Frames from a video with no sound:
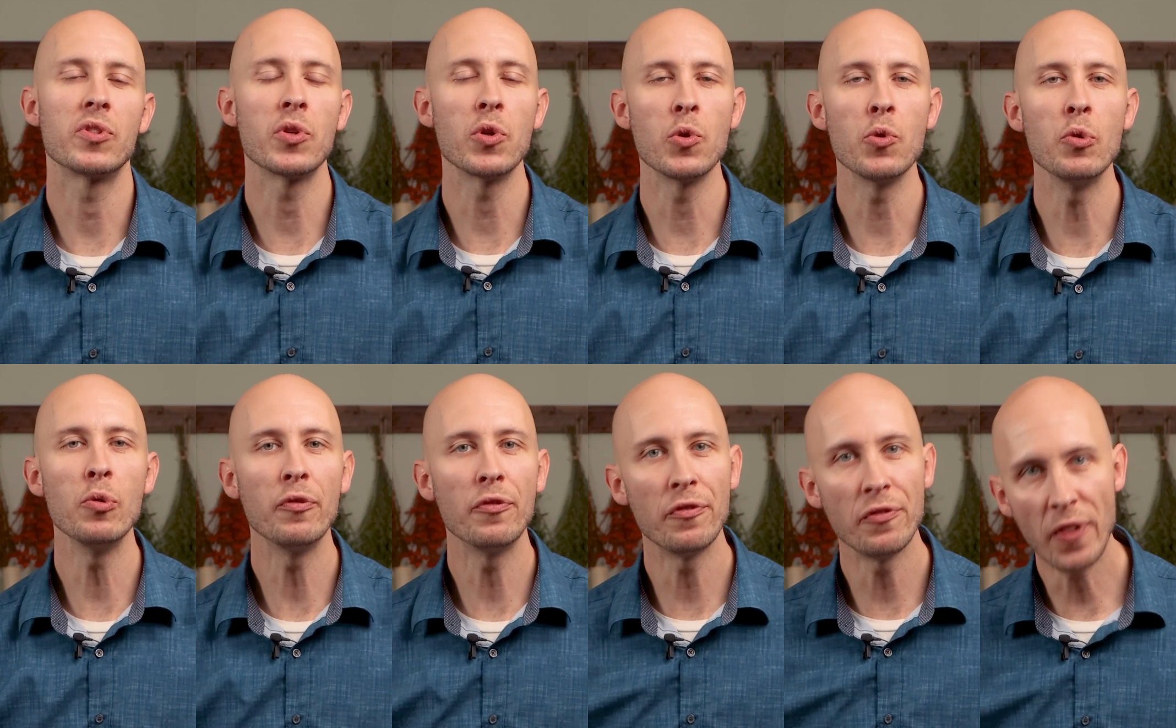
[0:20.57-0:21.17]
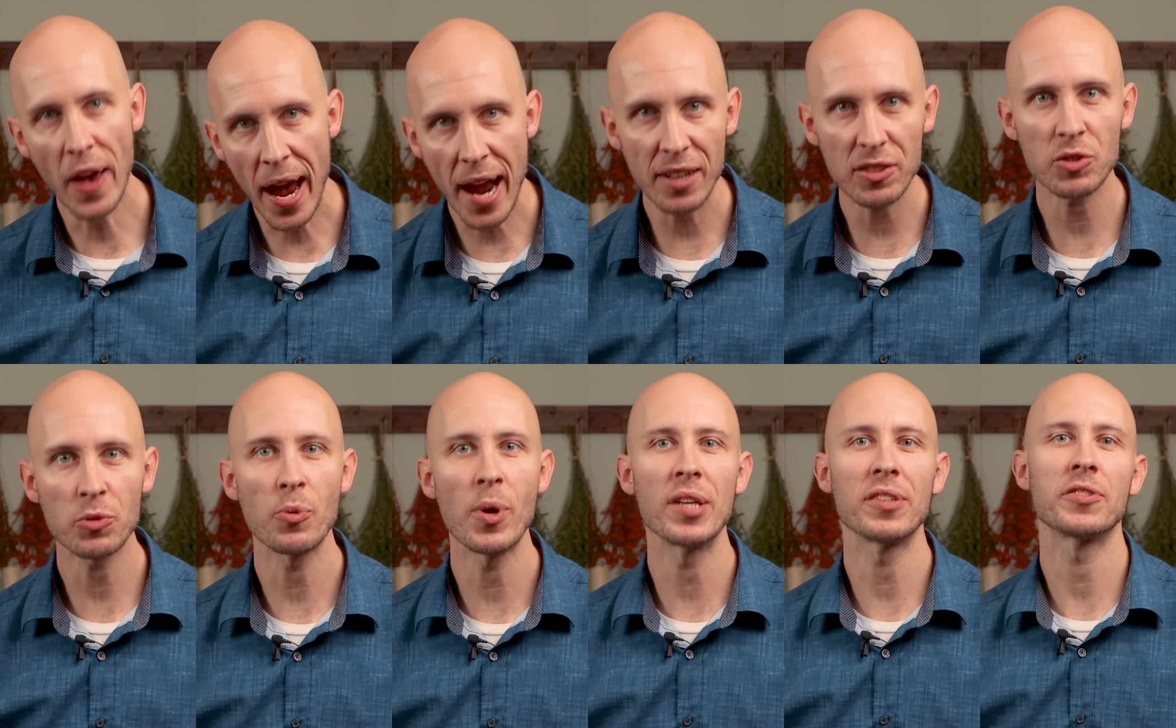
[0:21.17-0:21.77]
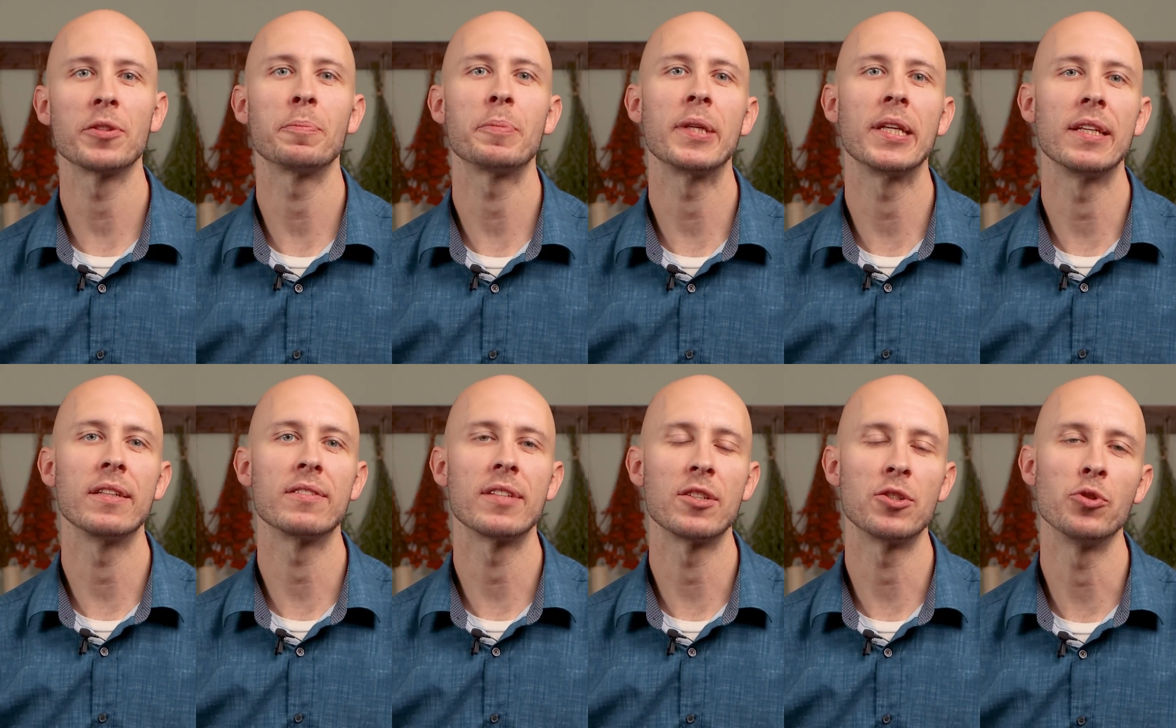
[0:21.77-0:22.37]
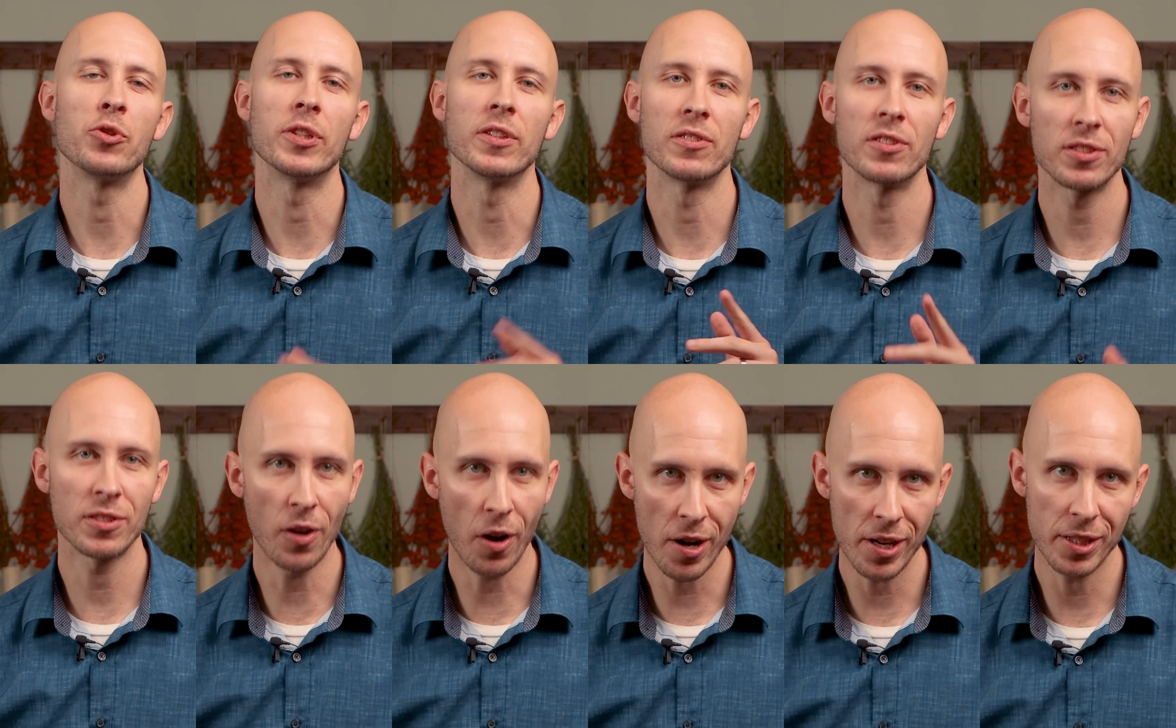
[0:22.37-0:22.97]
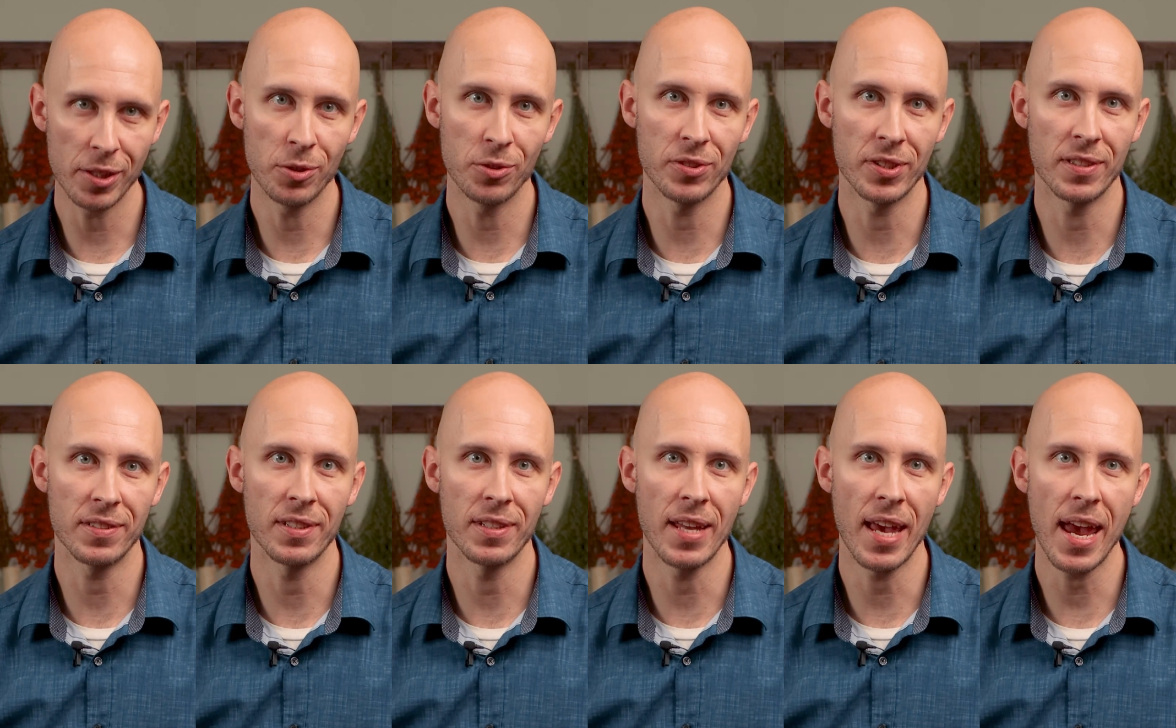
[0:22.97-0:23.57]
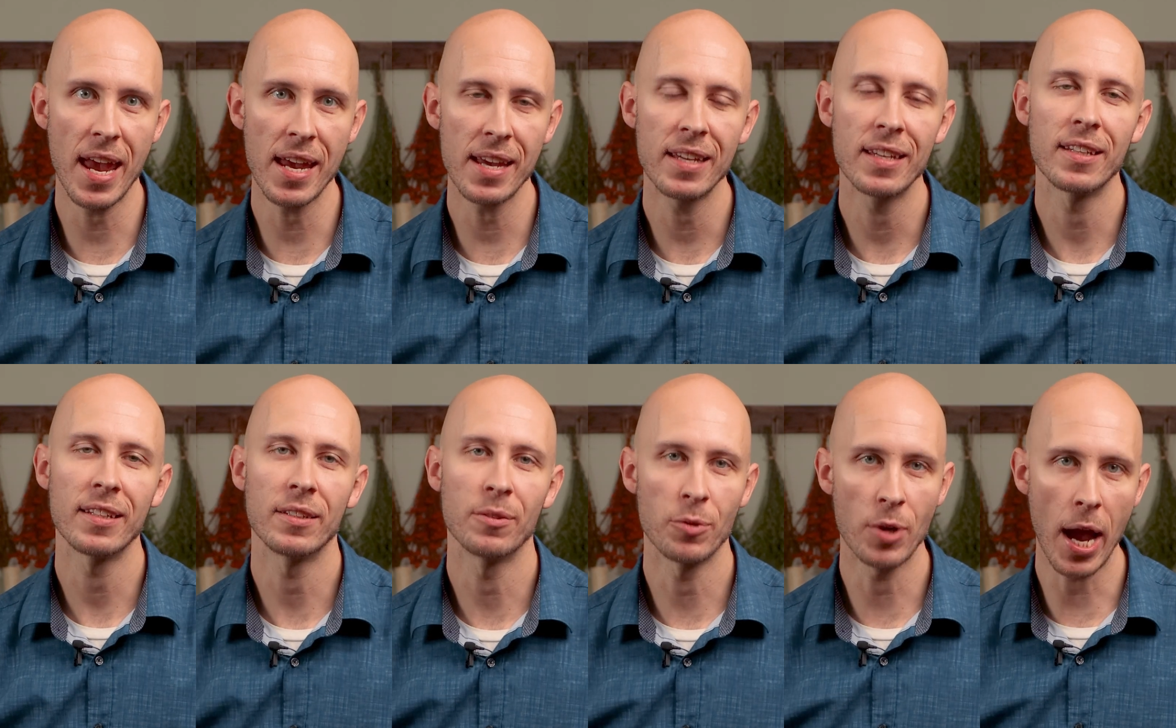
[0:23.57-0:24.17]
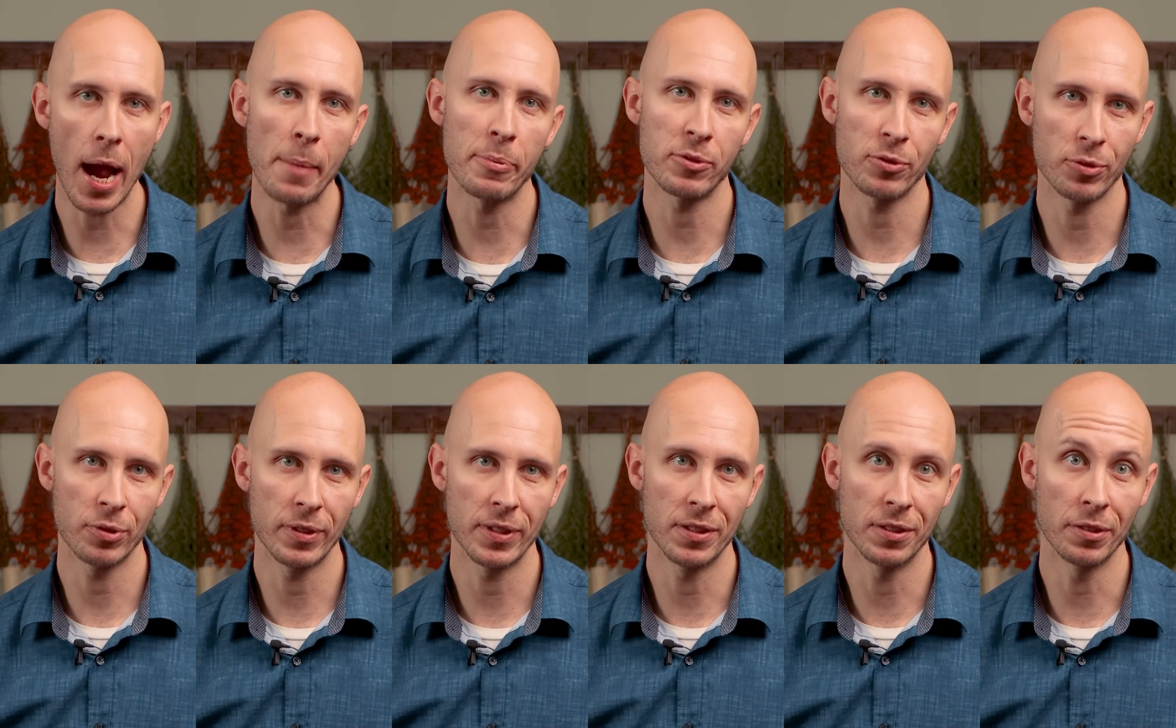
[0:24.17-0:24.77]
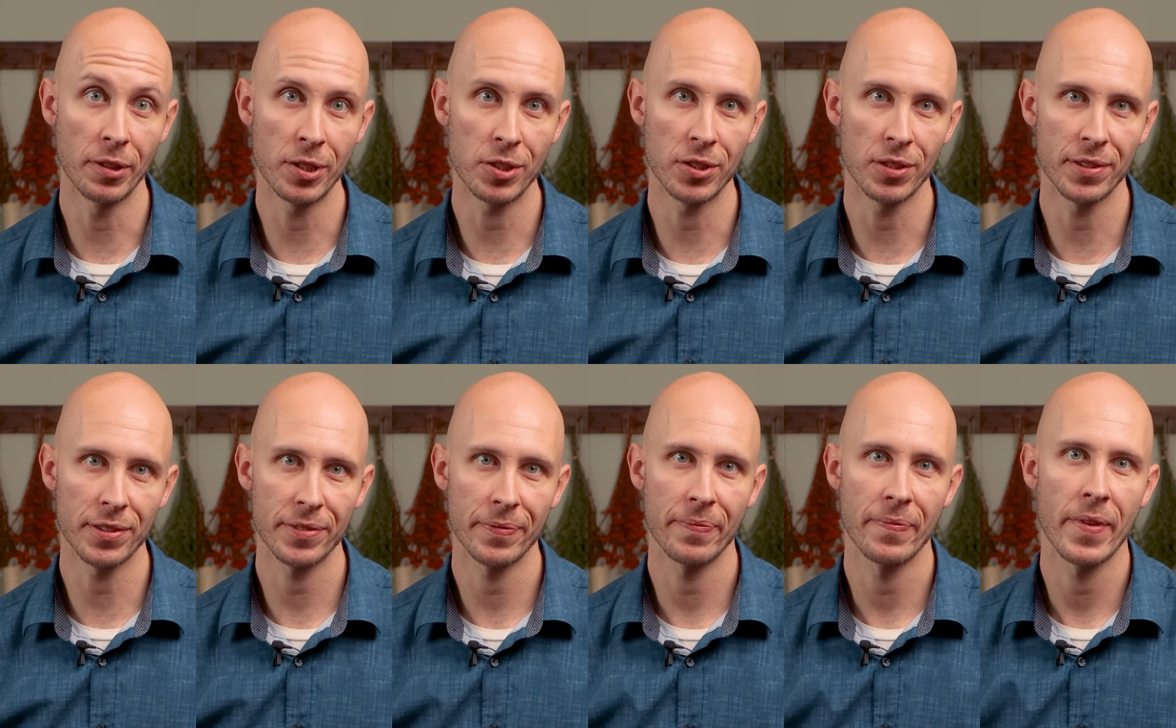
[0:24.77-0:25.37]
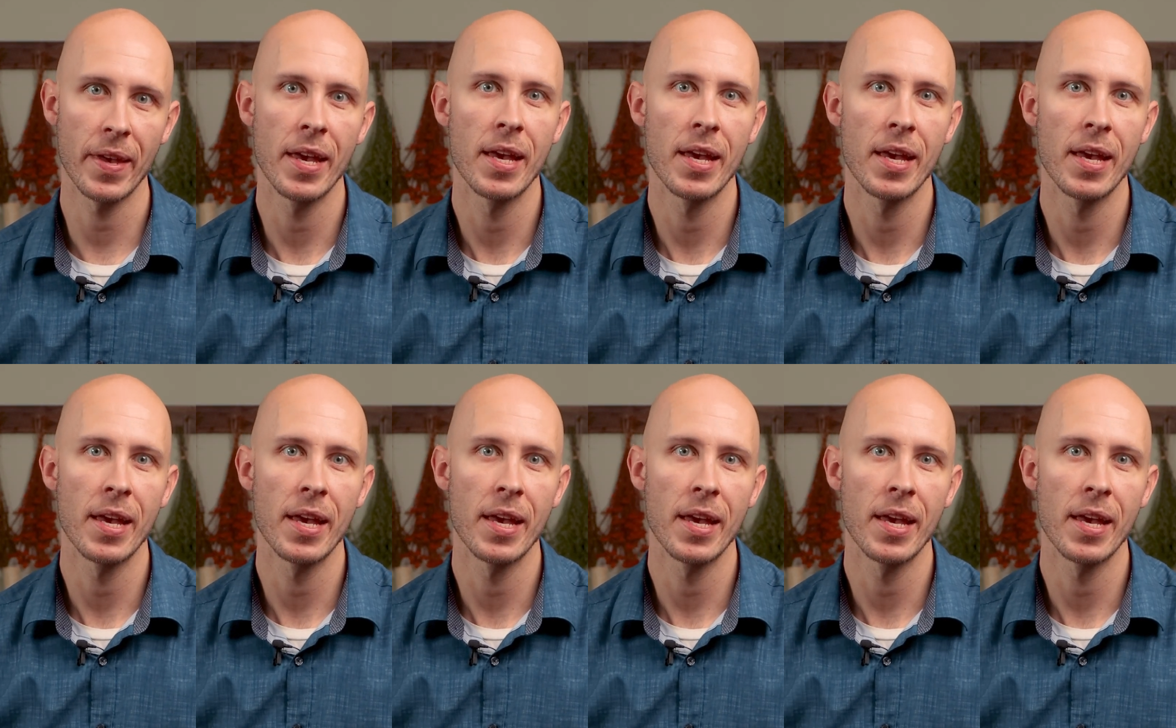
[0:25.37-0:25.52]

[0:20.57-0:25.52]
2 fast recipes that you can start using today. They're absolutely delicious.